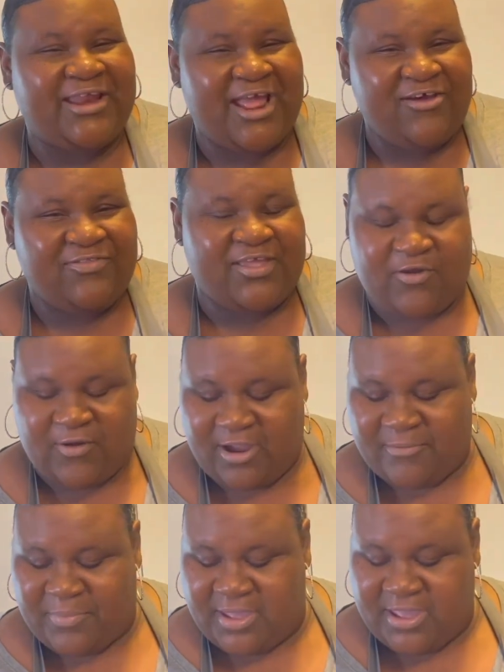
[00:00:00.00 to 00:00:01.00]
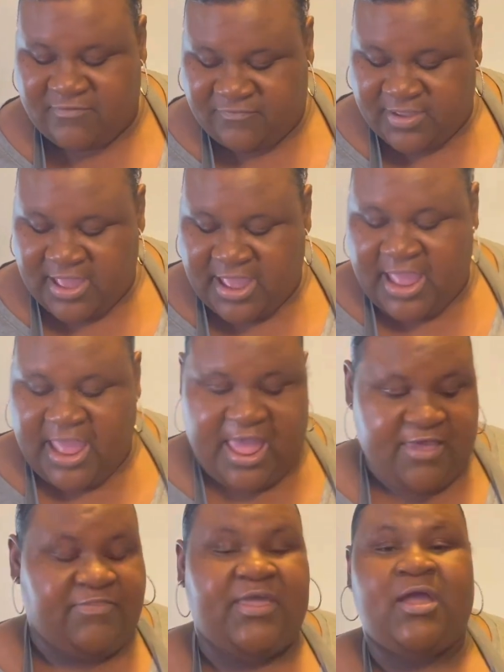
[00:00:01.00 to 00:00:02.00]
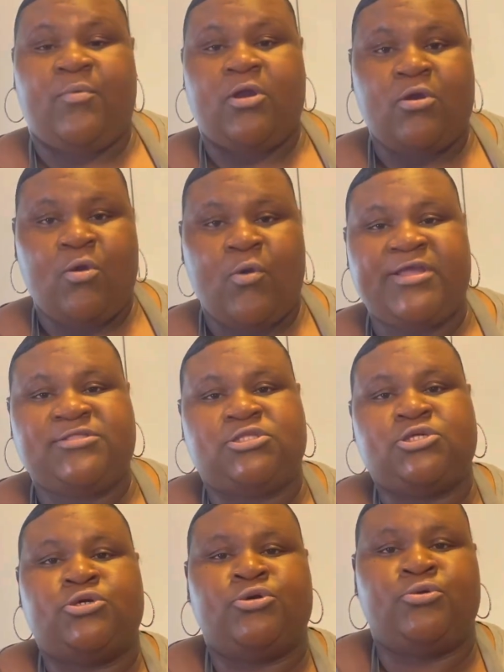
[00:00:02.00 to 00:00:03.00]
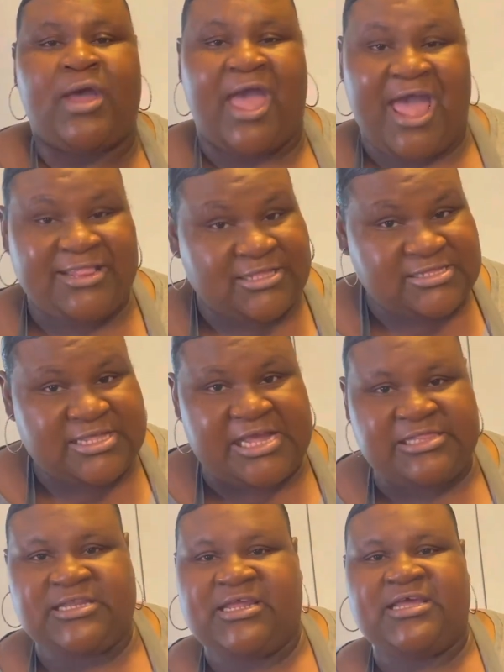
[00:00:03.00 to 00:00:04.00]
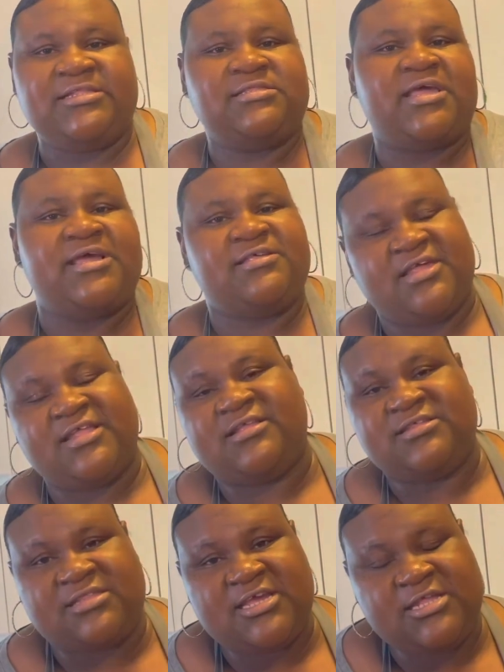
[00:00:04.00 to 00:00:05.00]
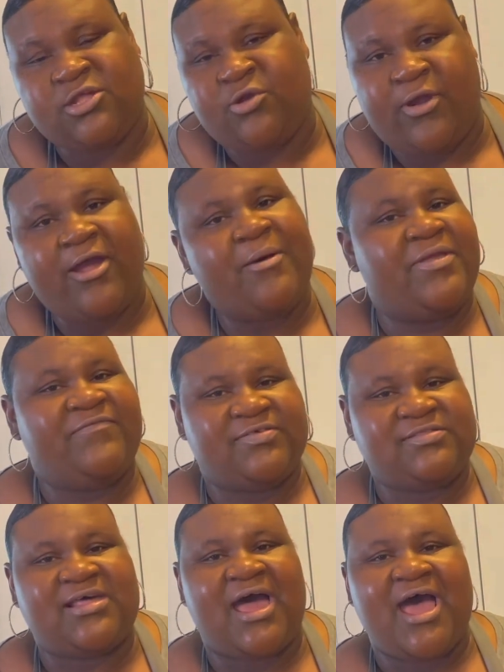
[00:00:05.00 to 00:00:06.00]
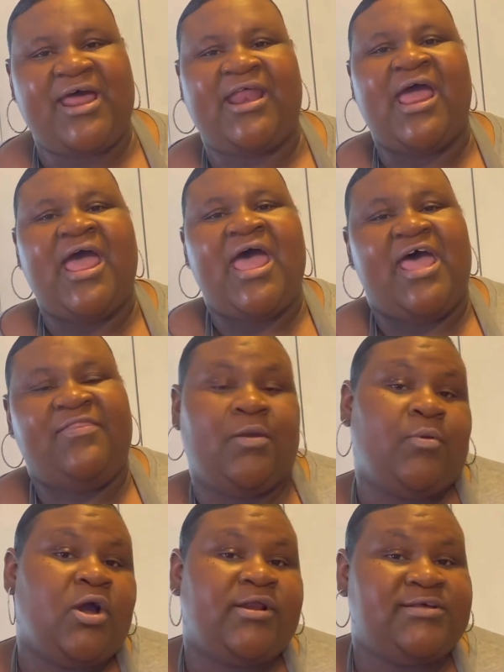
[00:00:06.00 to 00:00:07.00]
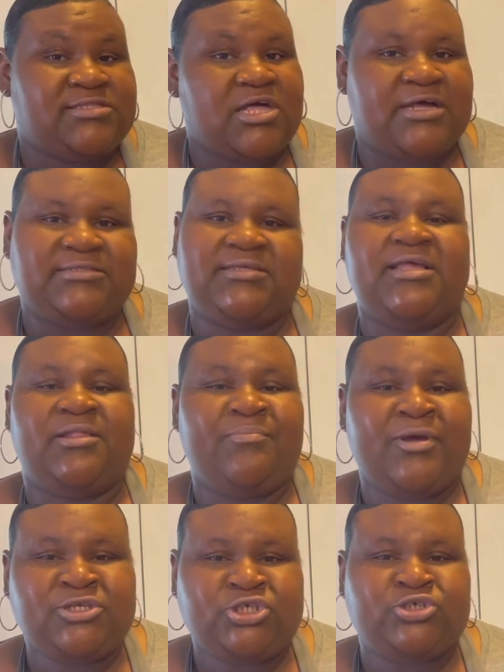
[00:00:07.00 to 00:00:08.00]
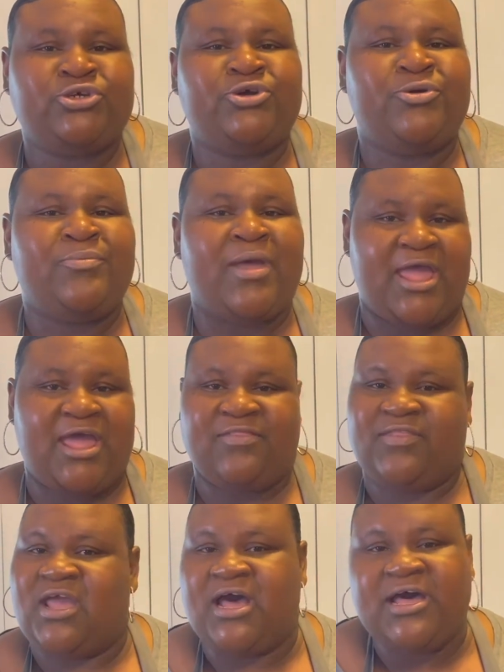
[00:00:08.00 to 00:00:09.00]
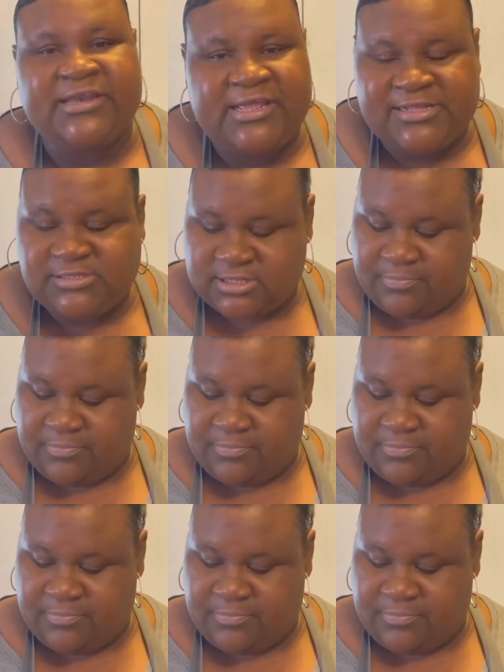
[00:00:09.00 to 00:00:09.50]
down that ground beef. And then we're going to add the seasonings and set the seasoned ground beef aside. And then we're going to saute the mushroom and the onions and the